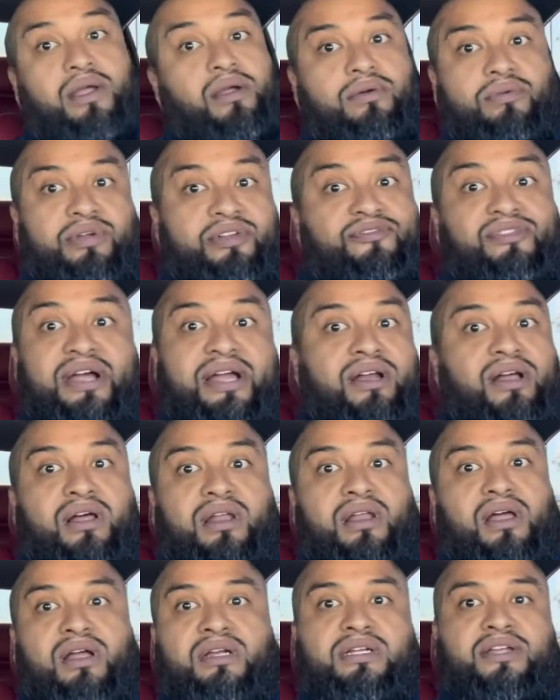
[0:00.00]
We fight all
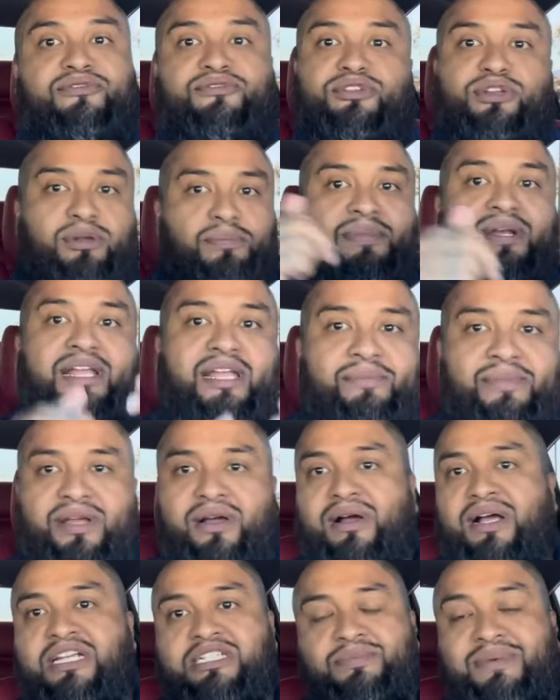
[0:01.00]
along. And if you don't believe me,
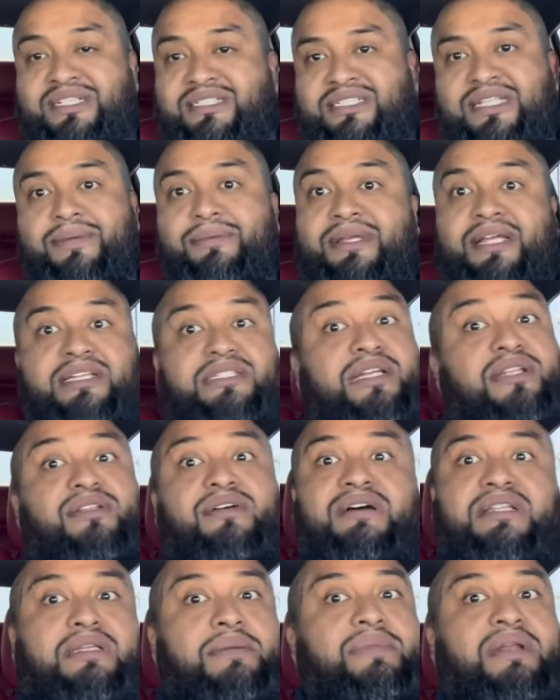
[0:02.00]
I'll ask my stepkids. I know
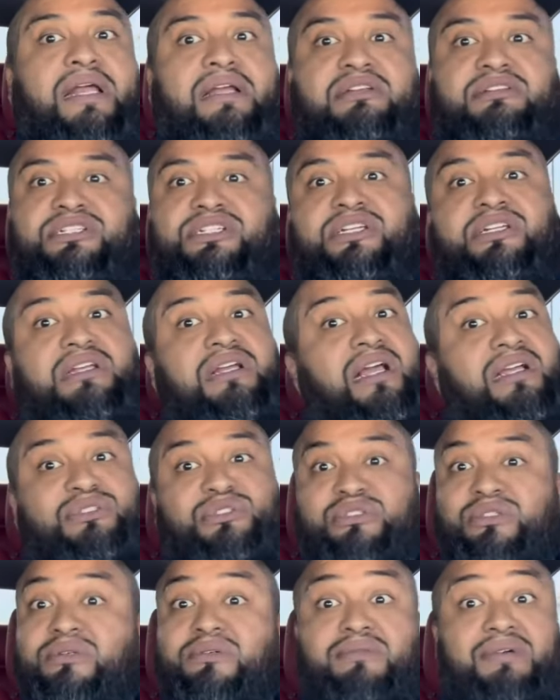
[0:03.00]
I'll be like, chinga
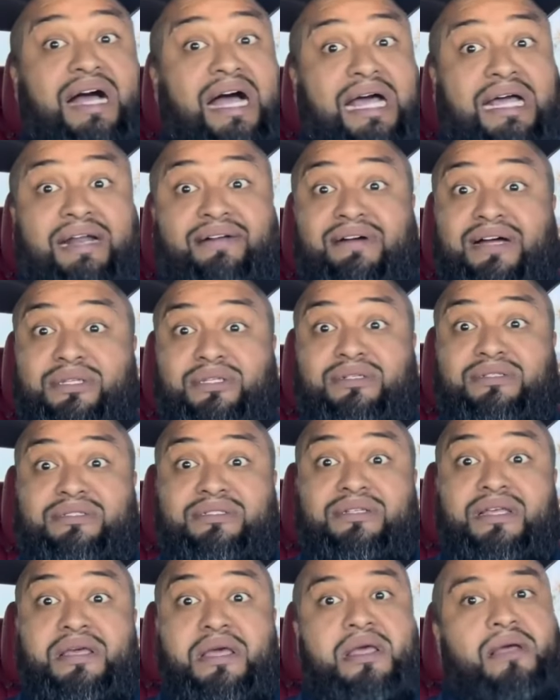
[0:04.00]
su madre, vato.
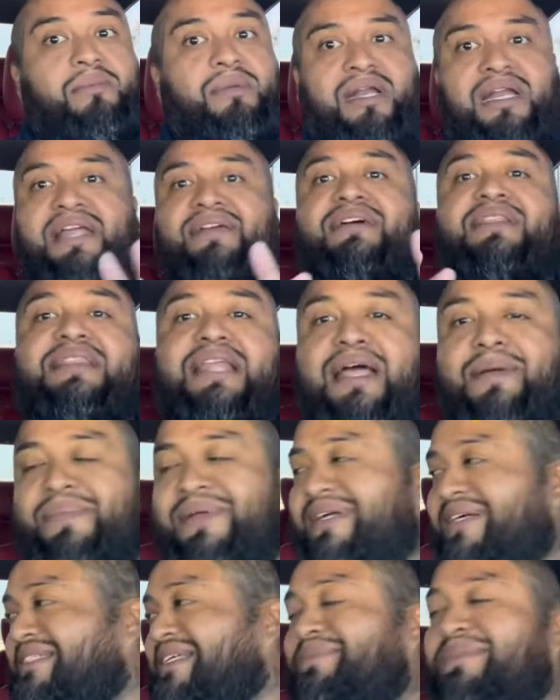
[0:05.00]
But I'll leave it at that
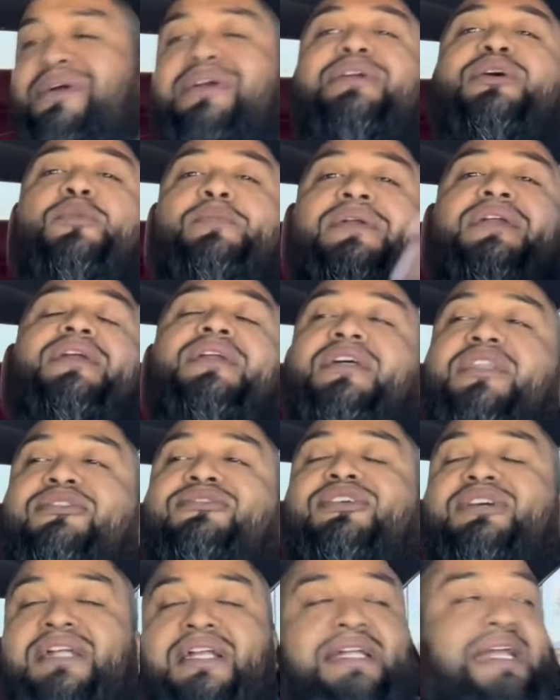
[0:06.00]
because I'm already opening another
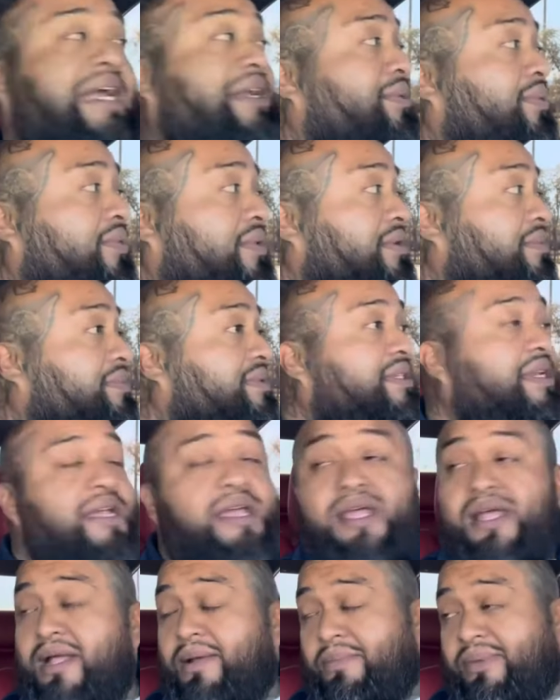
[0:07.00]
fucking can of worms.
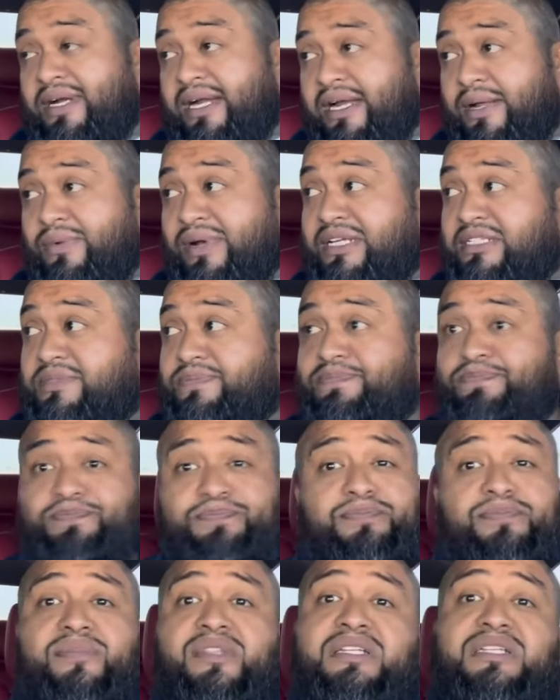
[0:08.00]
But anyways,
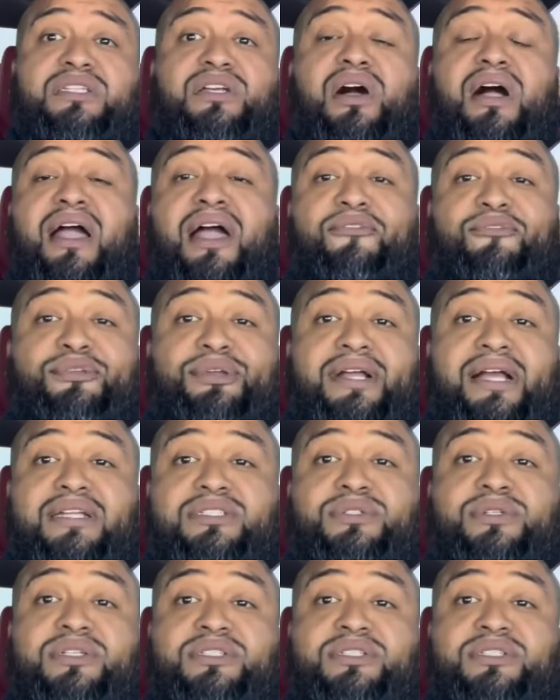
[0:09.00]
this is all I have for you guys. So